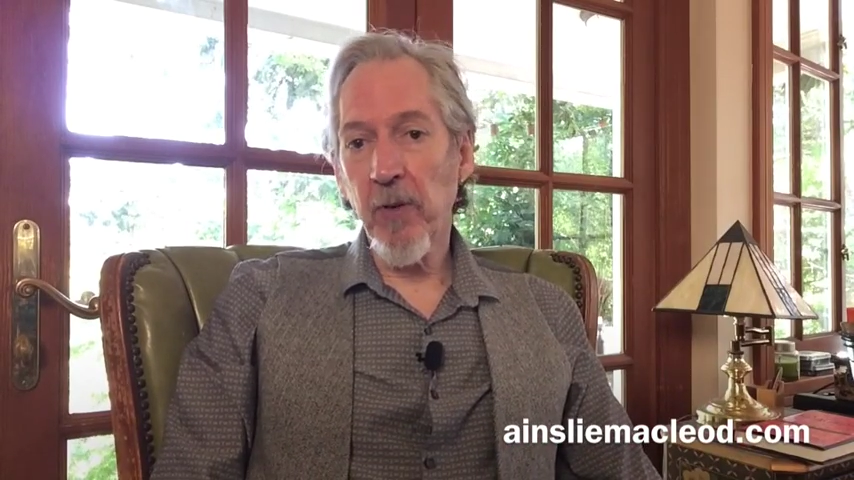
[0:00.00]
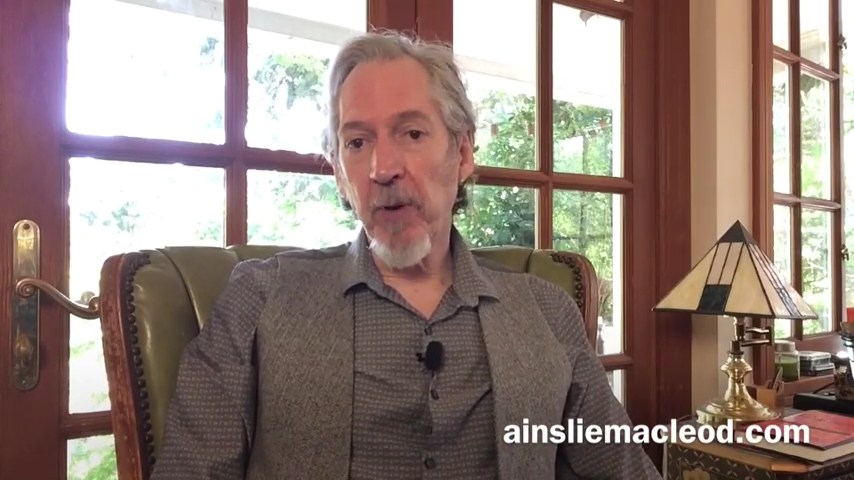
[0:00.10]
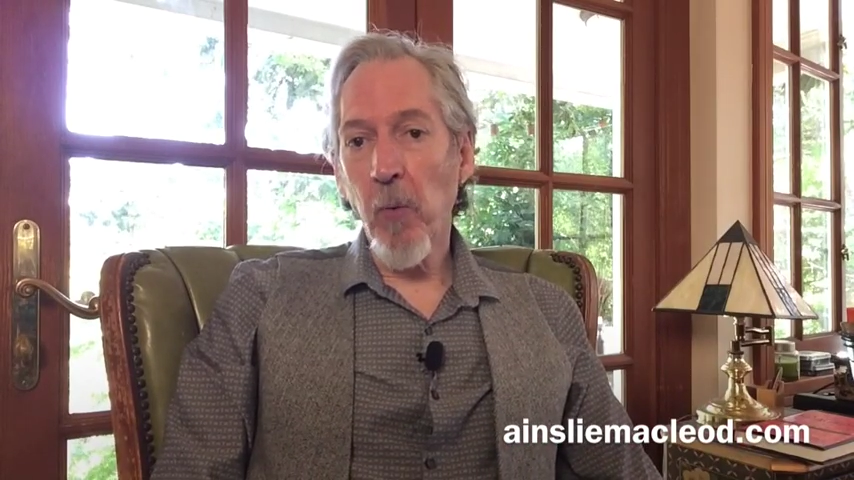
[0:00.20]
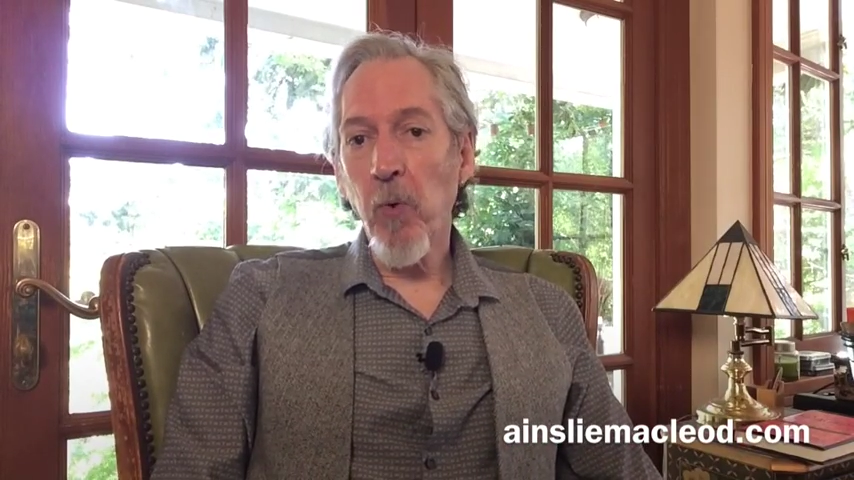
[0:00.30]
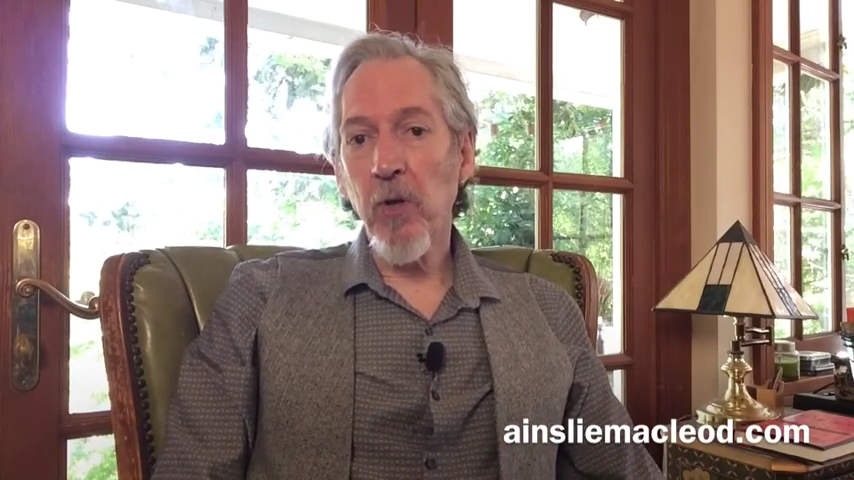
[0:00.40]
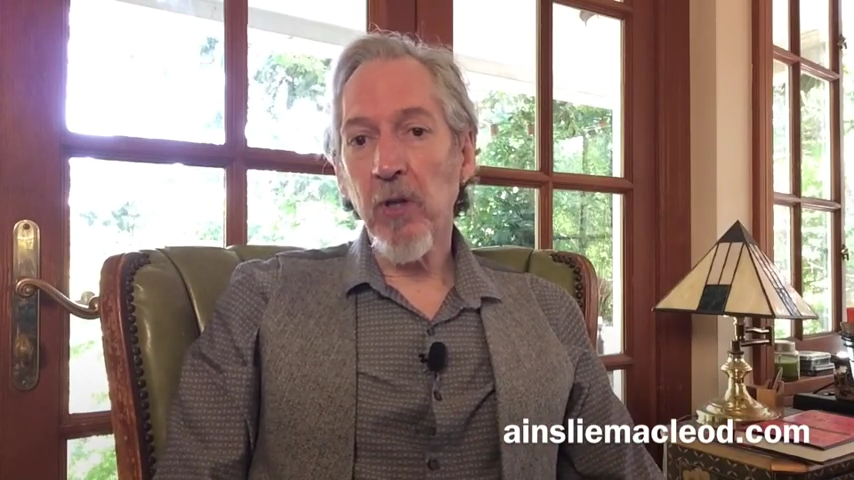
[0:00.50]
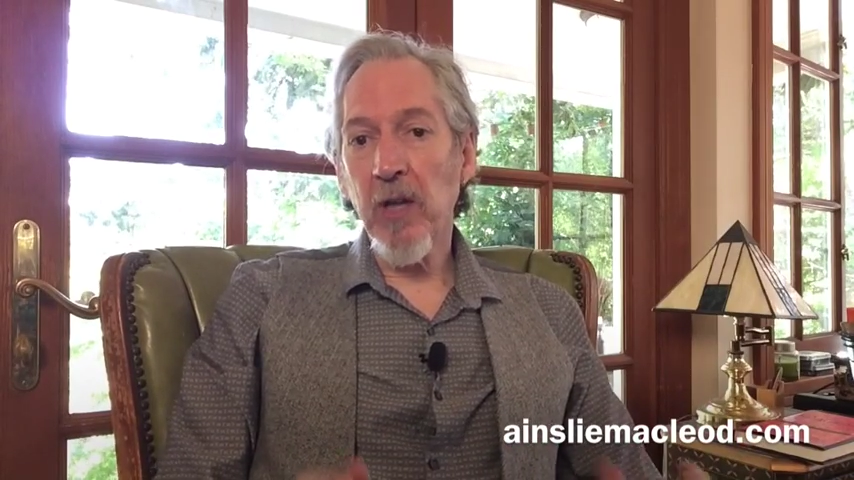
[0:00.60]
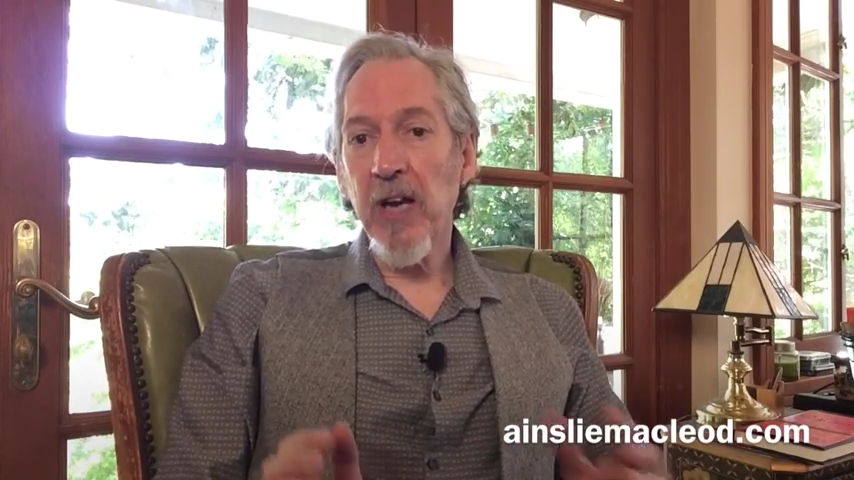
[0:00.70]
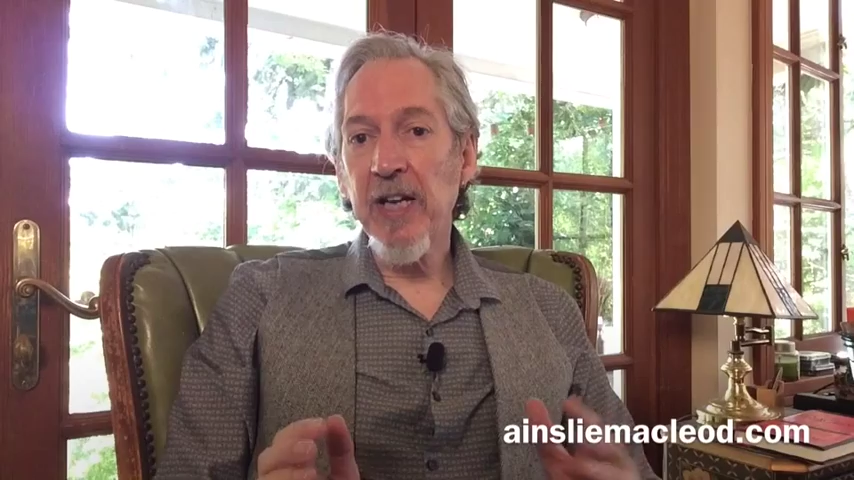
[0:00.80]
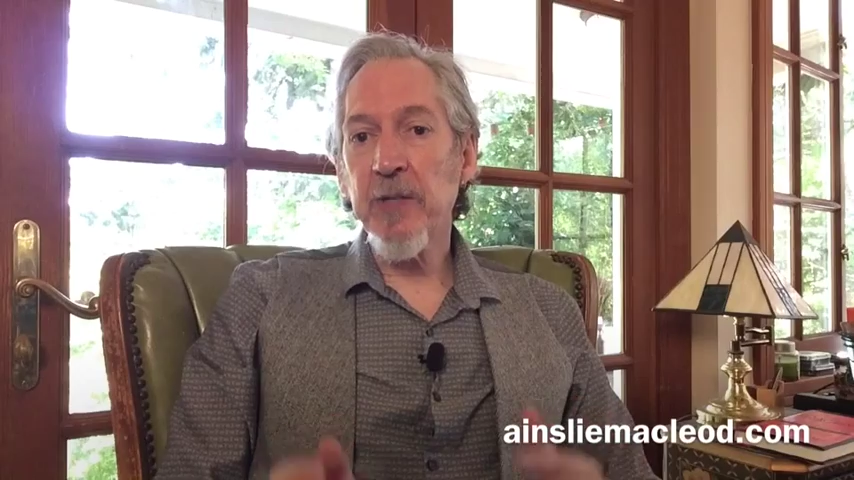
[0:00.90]
about what
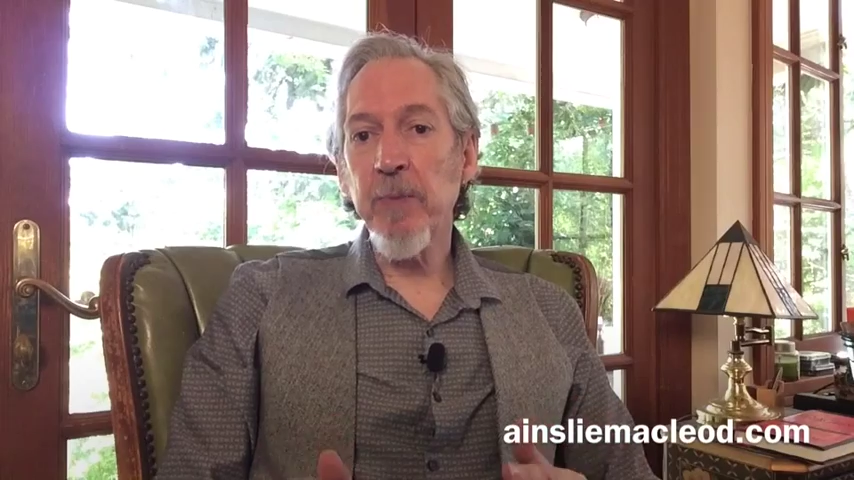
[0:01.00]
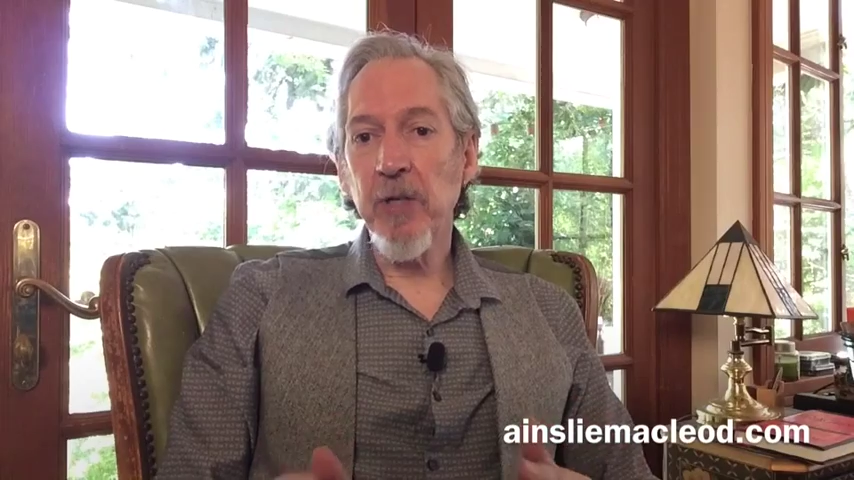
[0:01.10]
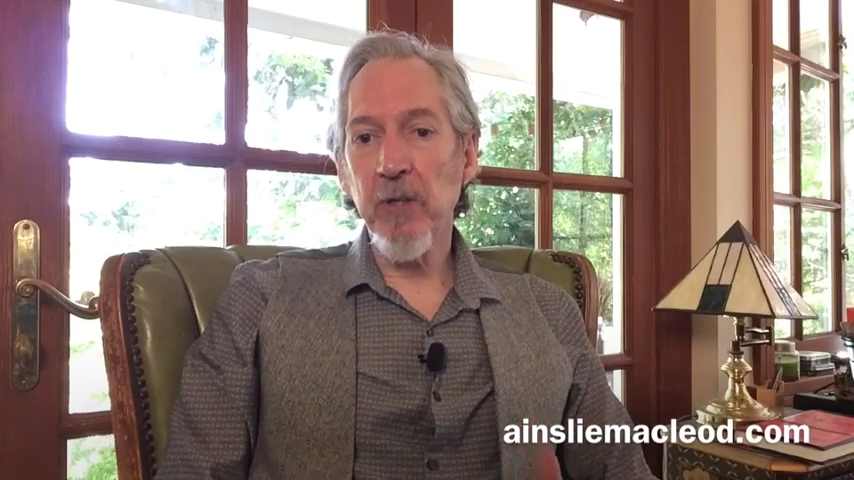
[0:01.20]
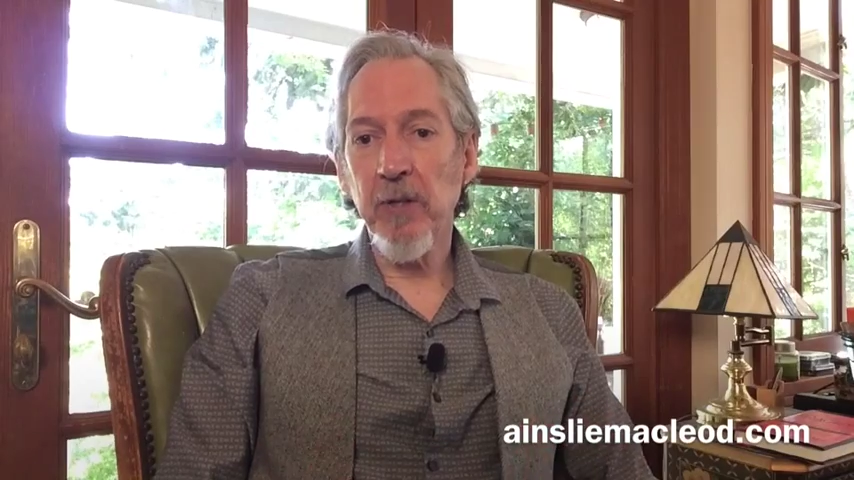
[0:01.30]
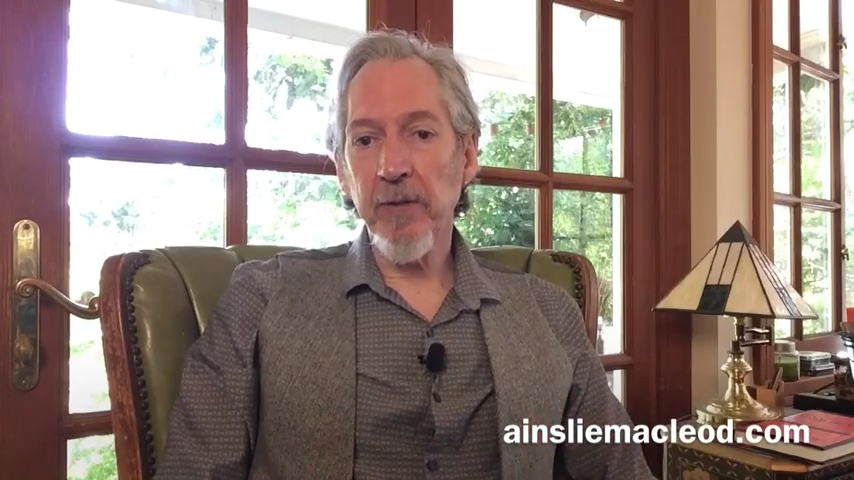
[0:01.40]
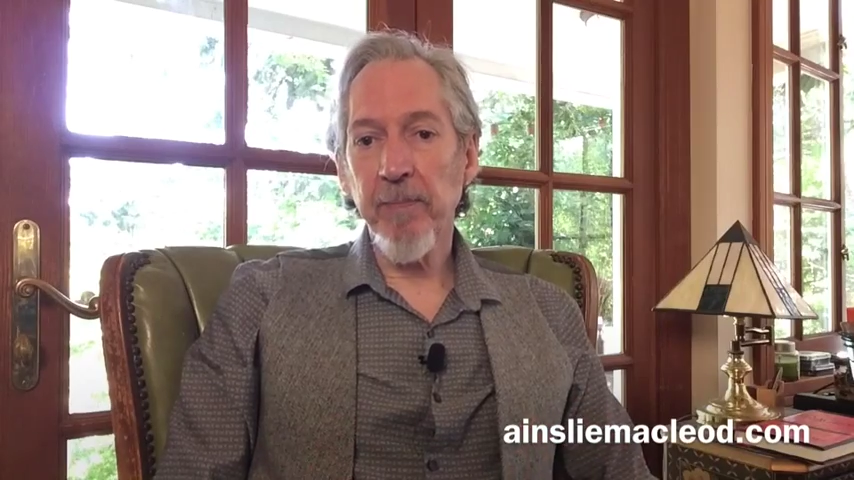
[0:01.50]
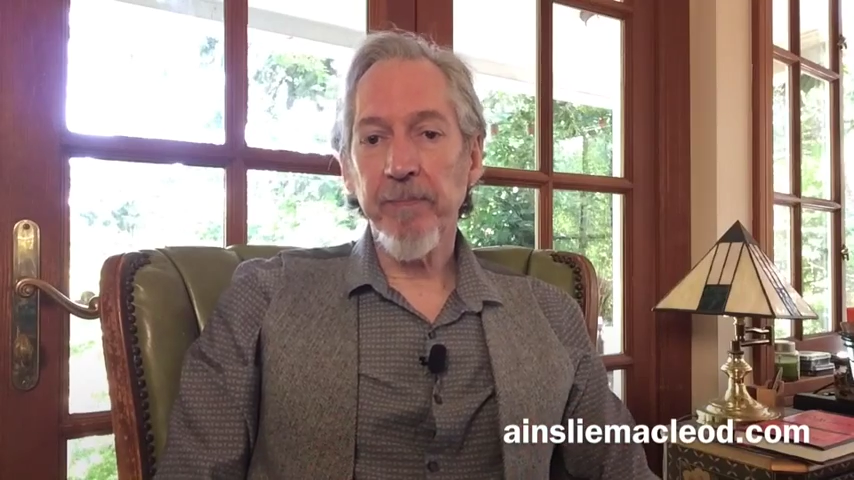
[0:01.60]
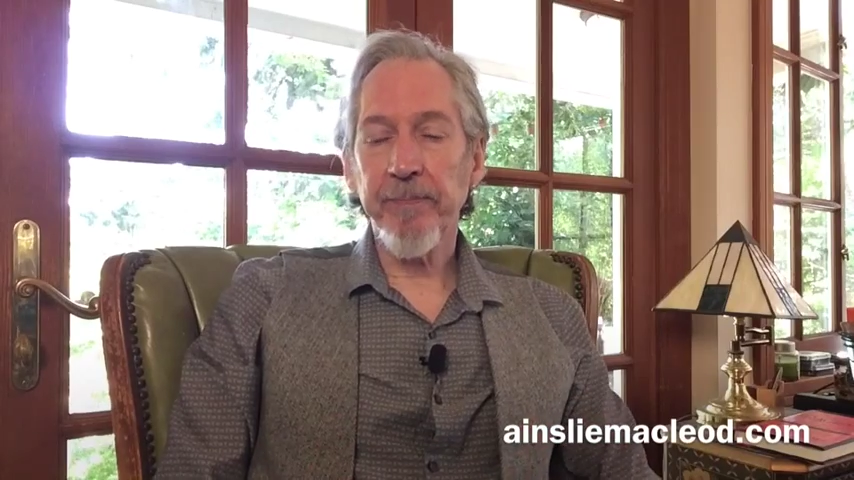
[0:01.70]
lies beyond.